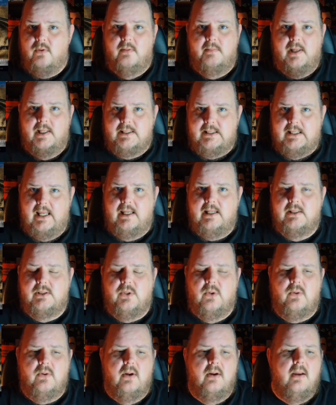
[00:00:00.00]
I'm not saying it's
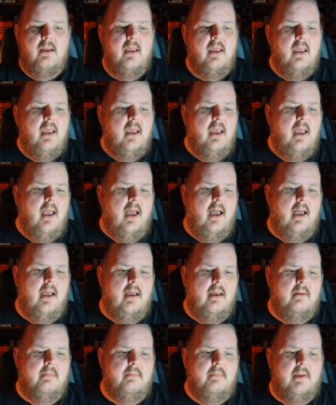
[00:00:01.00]
horror.
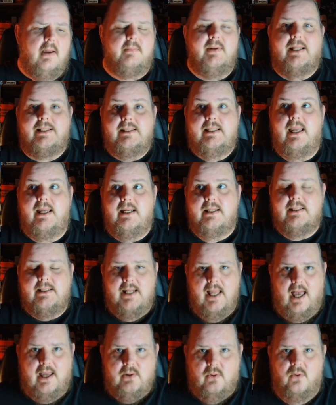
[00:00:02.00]
Um, I'm not saying it's
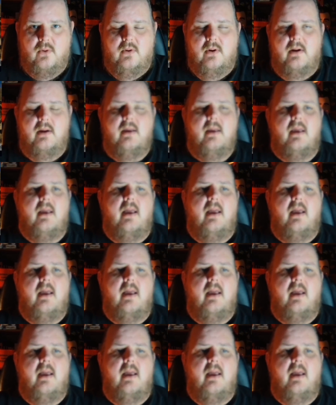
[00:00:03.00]
not horror.